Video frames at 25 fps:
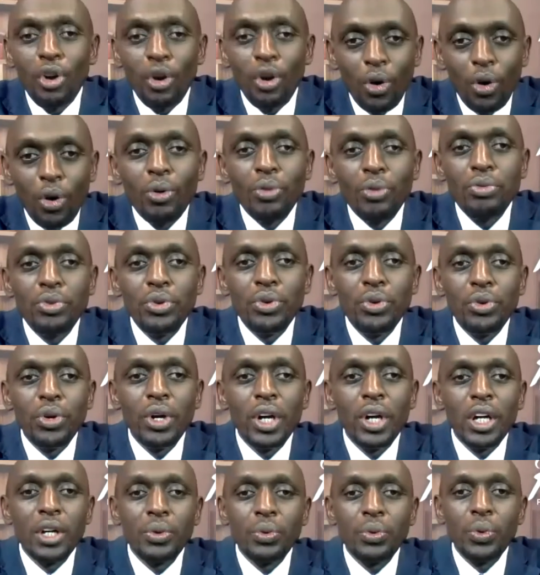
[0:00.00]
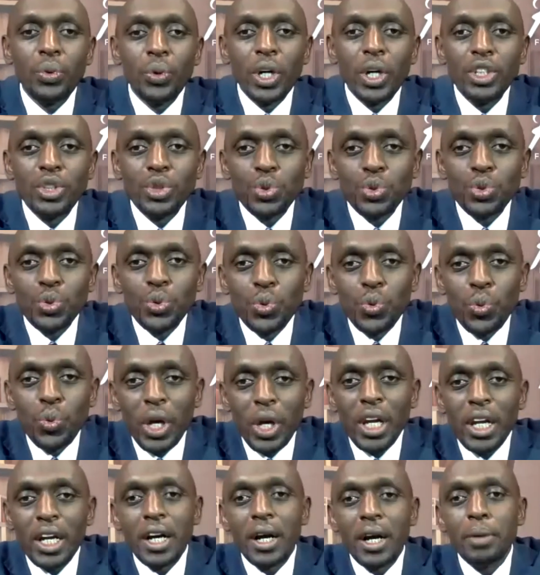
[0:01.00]
all of you, and we want to
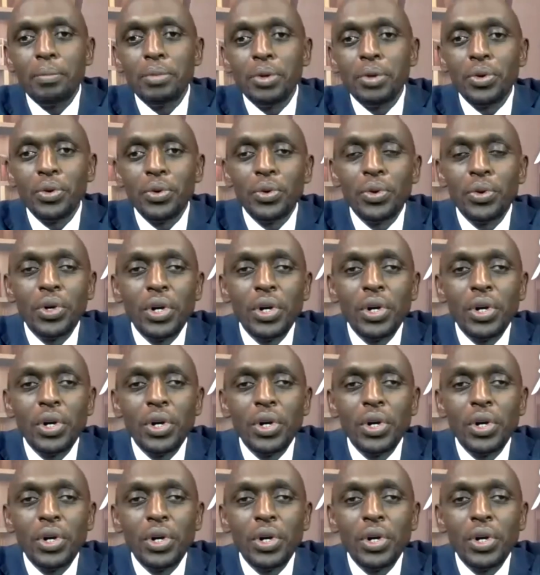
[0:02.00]
welcome you.